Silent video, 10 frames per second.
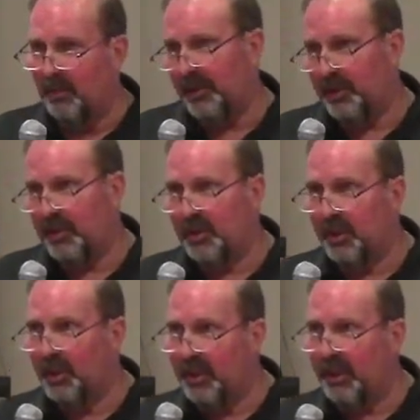which is a
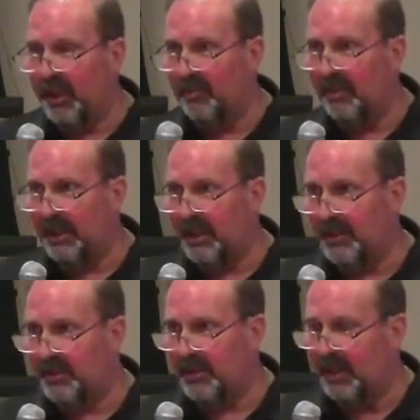good thing
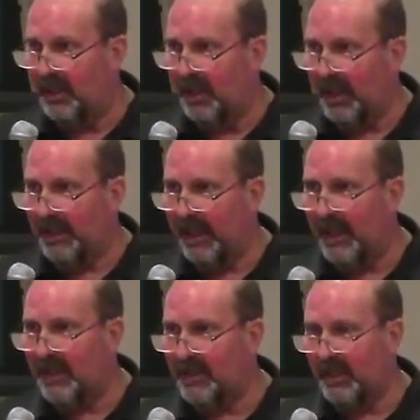because a
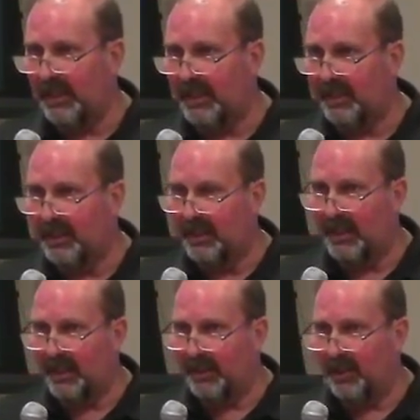casing,
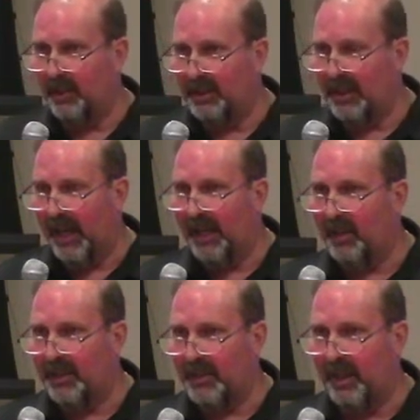uh, you know, a
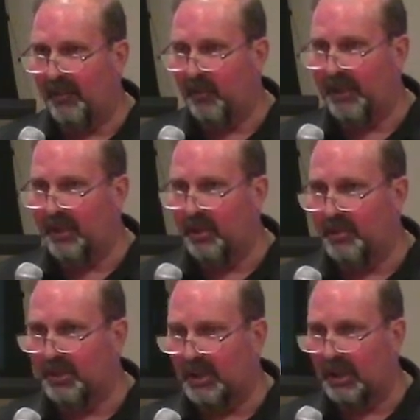tire itself, when it
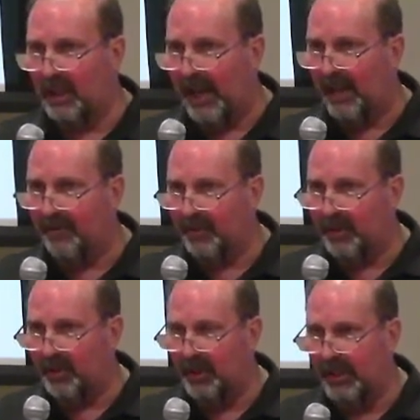goes to the
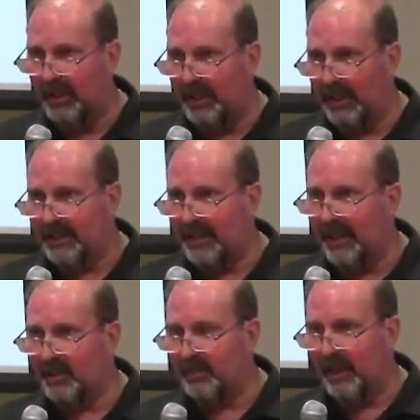landfill, it
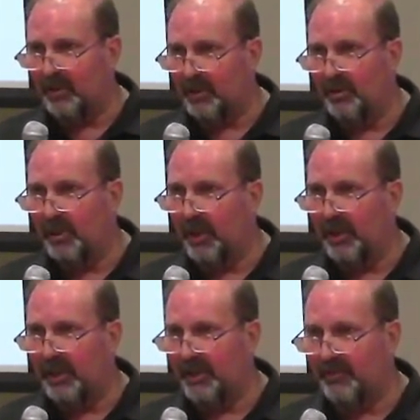takes about
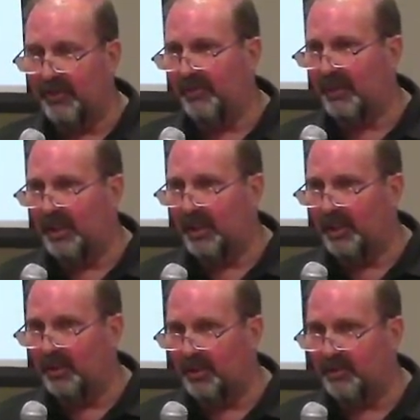250
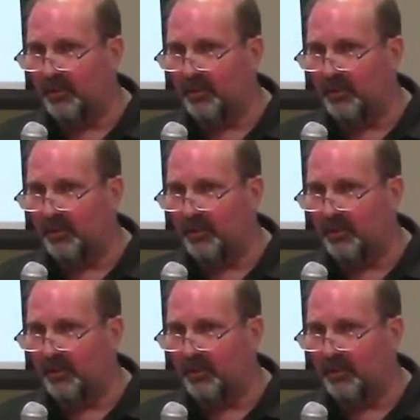years